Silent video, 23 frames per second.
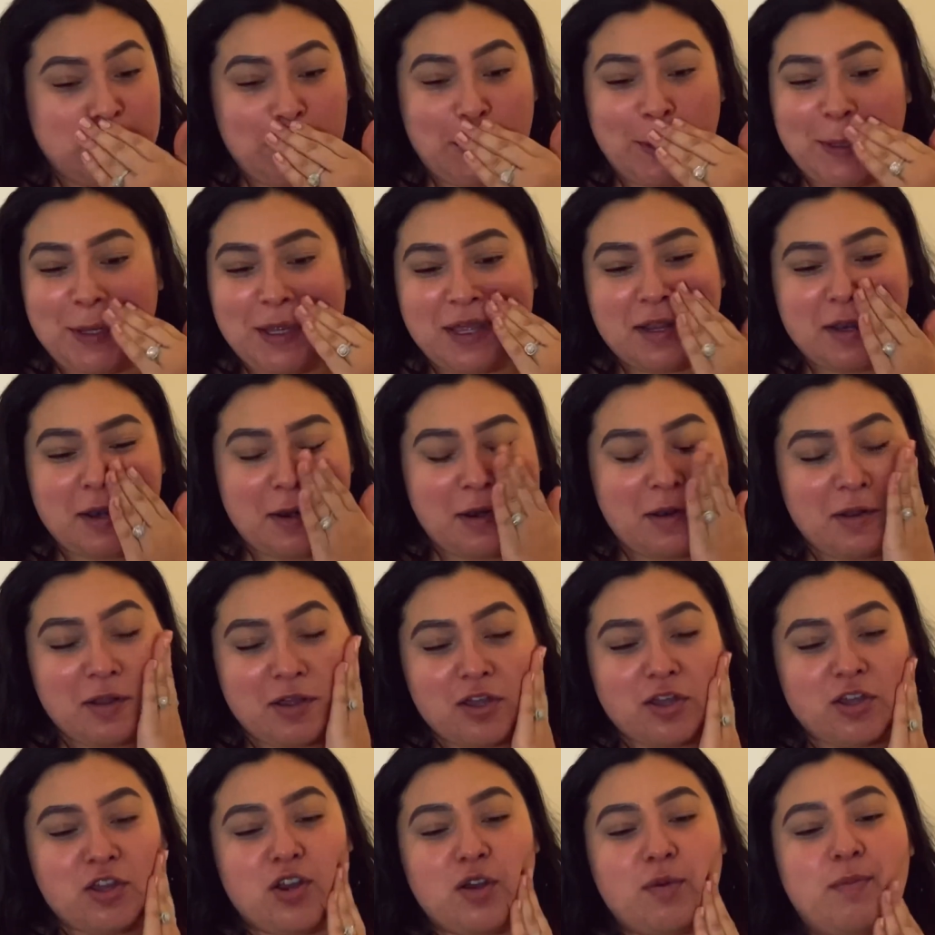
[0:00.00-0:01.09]
and then
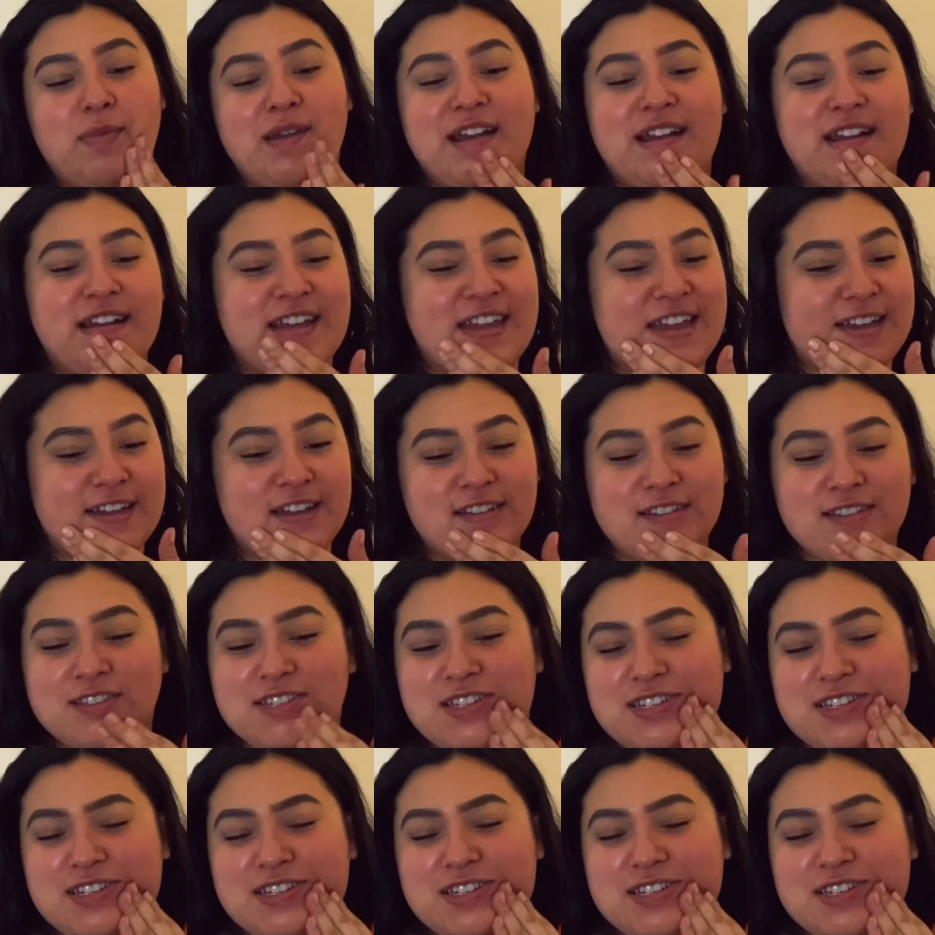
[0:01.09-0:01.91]
your bare hands,